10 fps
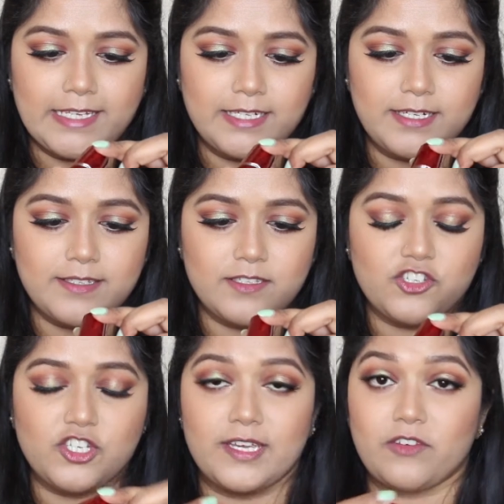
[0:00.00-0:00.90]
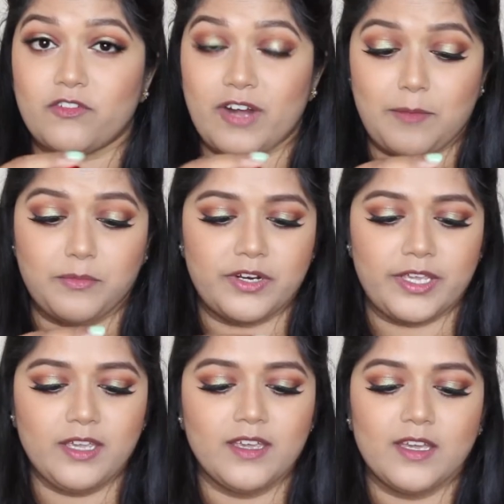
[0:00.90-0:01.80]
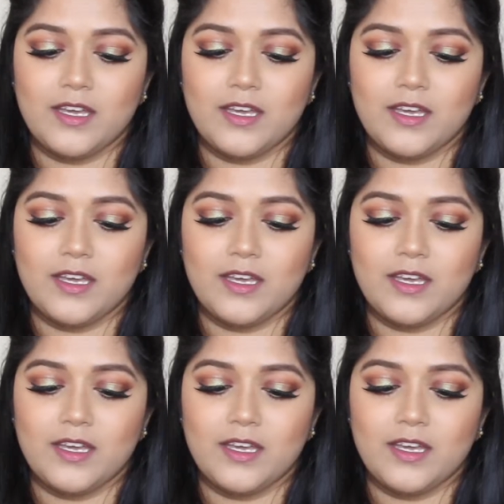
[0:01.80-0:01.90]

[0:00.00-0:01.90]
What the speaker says: and it is in the shade Cranberry.